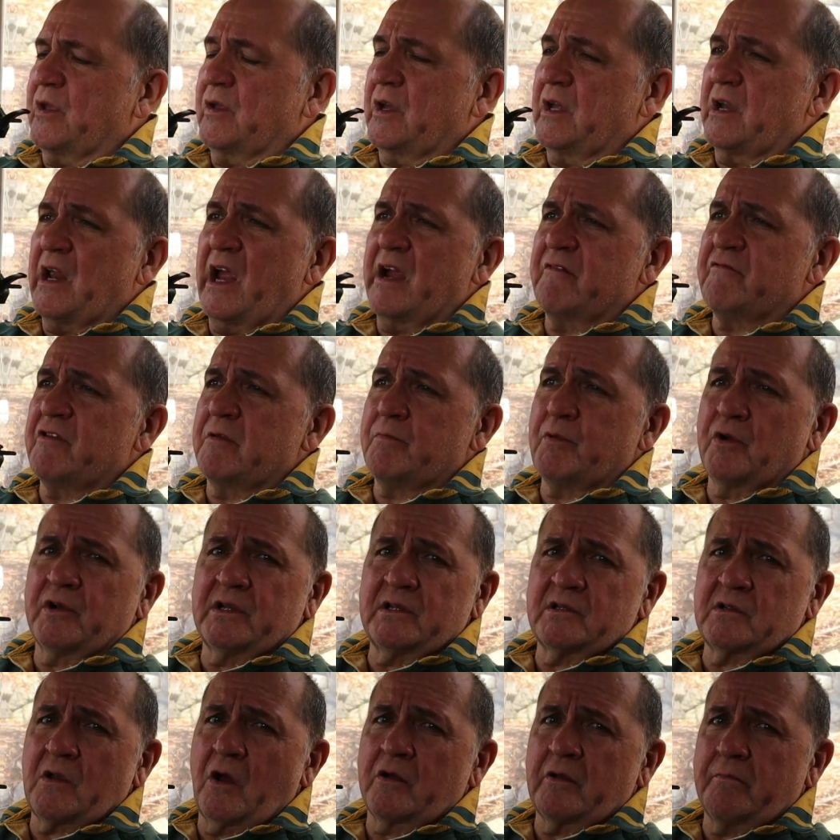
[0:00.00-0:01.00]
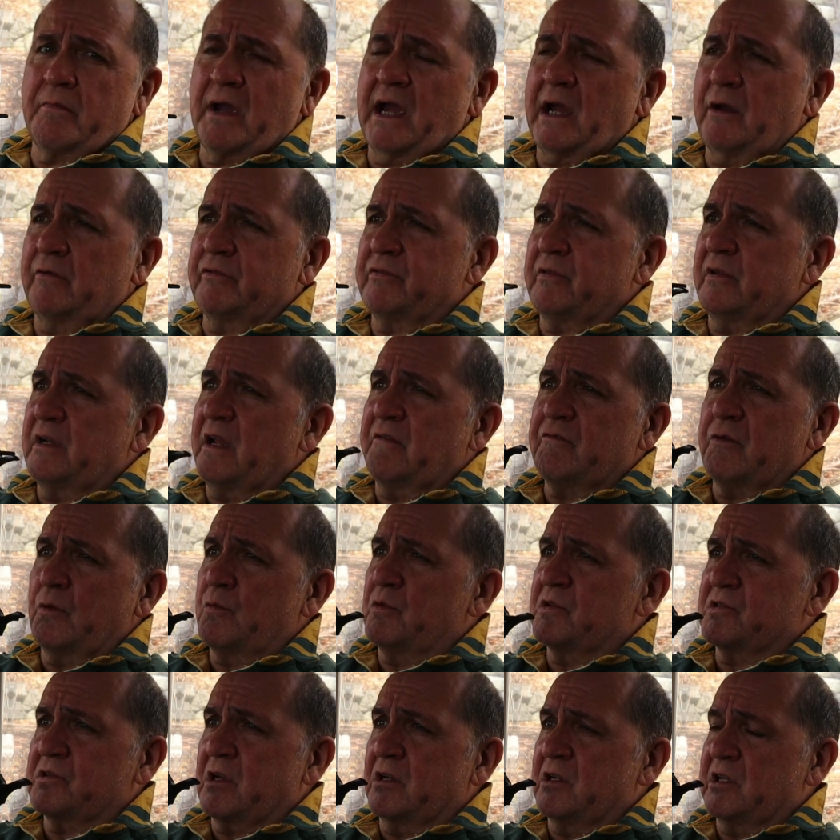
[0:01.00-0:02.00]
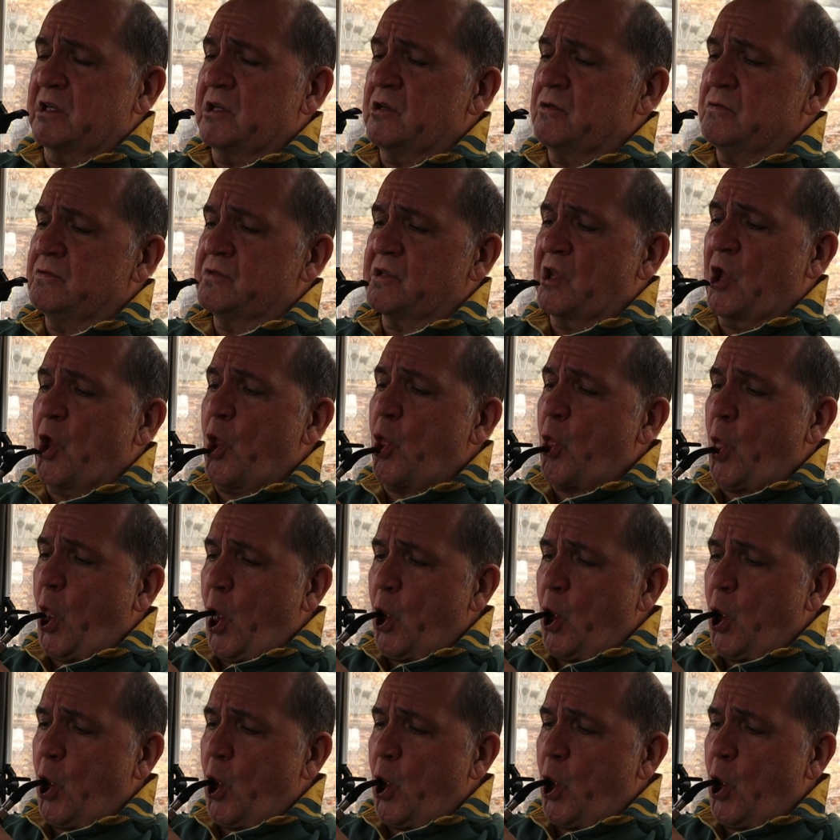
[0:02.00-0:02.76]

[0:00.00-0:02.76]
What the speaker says: and everybody's got a mouth and everyone's going to use it.